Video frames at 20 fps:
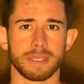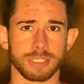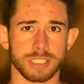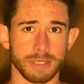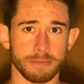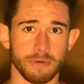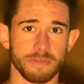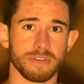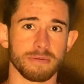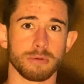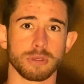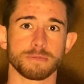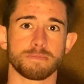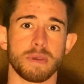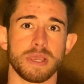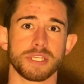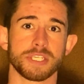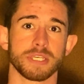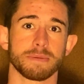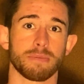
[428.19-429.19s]
They're some of the most
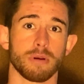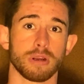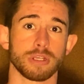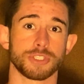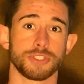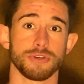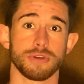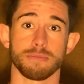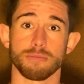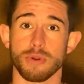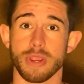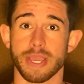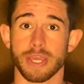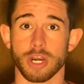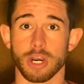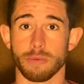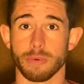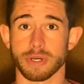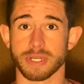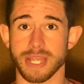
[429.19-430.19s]
basic parts you can break
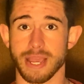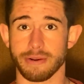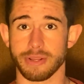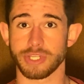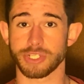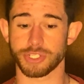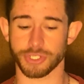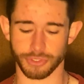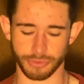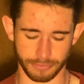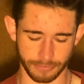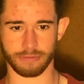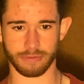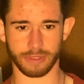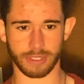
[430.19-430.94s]
an artwork down into.